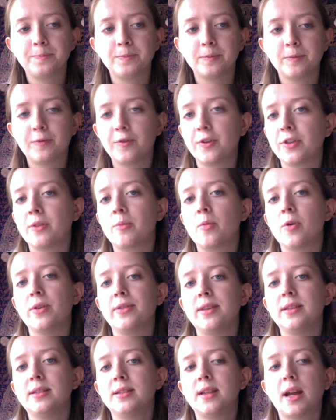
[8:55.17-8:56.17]
Furthermore,
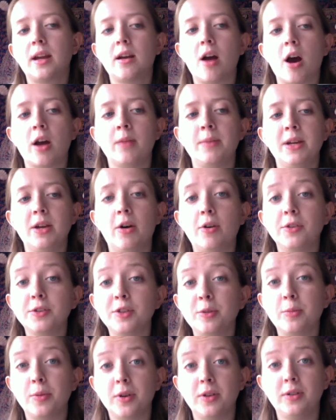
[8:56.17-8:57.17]
this dichotomy
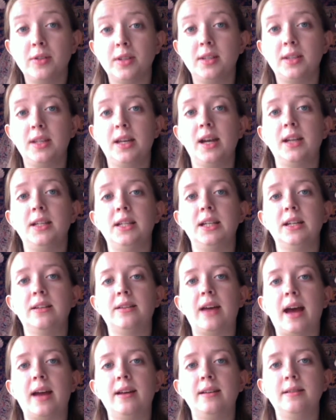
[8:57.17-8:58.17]
also produces the idea
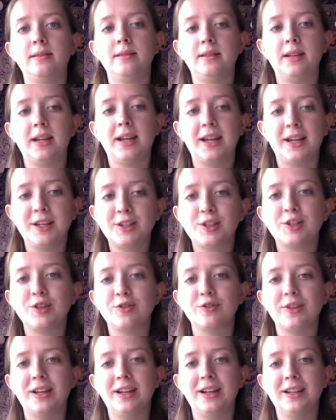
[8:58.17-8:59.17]
that
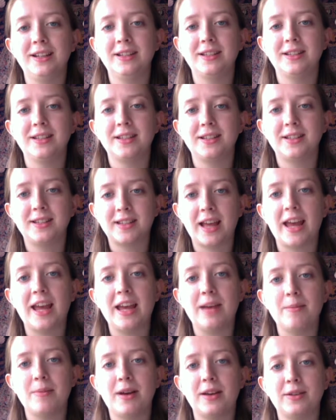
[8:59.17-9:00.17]
history is the
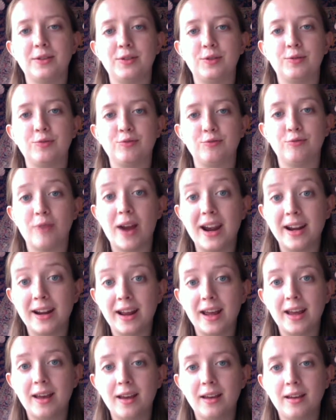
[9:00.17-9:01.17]
same as
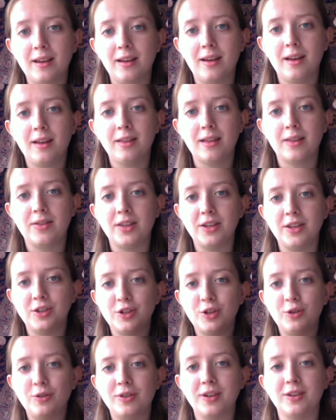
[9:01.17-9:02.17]
writing, that these
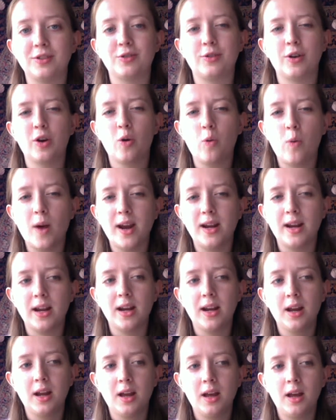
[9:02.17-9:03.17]
two things are equated,
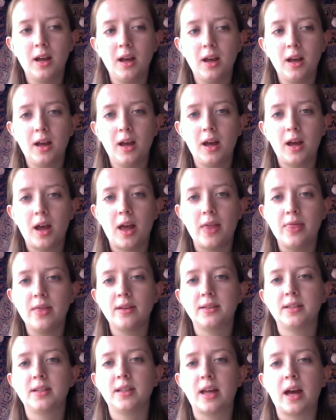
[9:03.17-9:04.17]
and
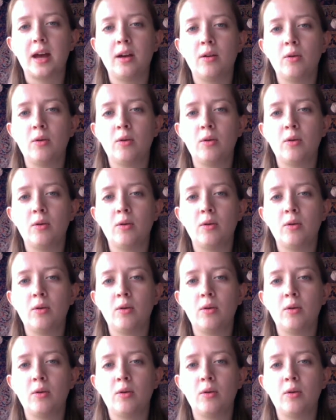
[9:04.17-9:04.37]
thus that